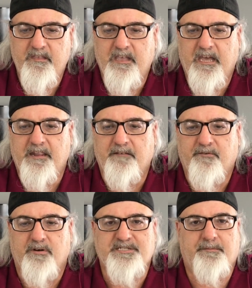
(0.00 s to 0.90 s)
and of
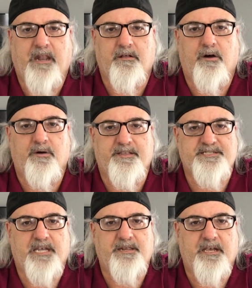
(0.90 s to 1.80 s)
course Sunday will go into
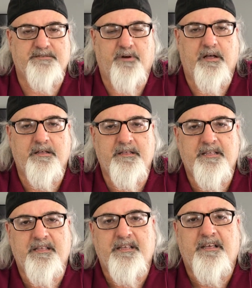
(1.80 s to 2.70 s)
Sunday as well.
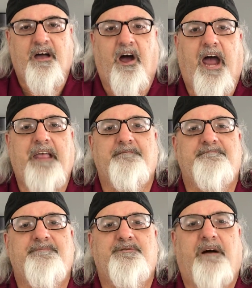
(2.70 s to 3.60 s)
All right,
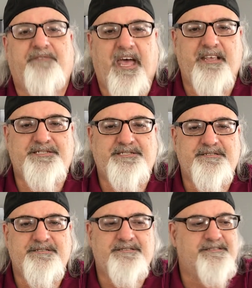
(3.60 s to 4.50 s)
you have
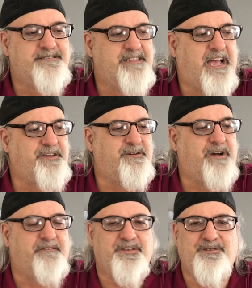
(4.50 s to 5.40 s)
tennis. Now you
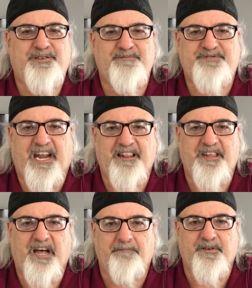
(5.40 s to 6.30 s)
have a YouTube channel
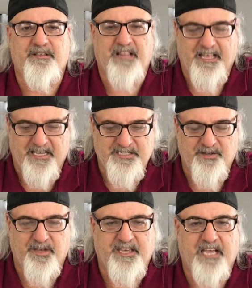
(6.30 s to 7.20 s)
lit up. You can, like I
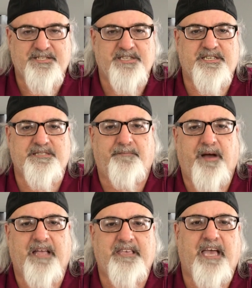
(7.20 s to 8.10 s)
said, you can catch this as a
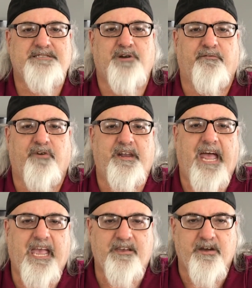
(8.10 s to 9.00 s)
podcast over at
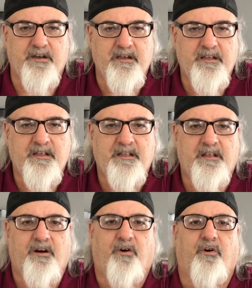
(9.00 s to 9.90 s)
Anchor,
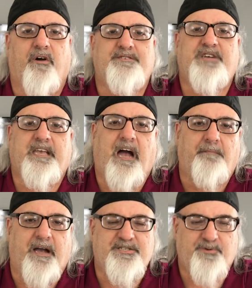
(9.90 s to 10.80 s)
or check out
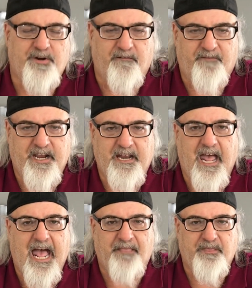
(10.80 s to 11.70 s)
my Twitter
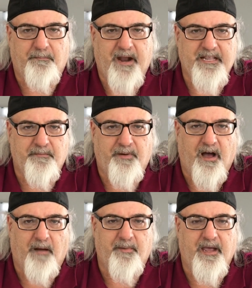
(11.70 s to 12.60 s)
feed at The Betting
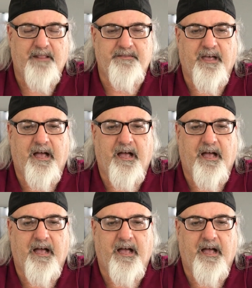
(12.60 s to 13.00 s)
Pub, and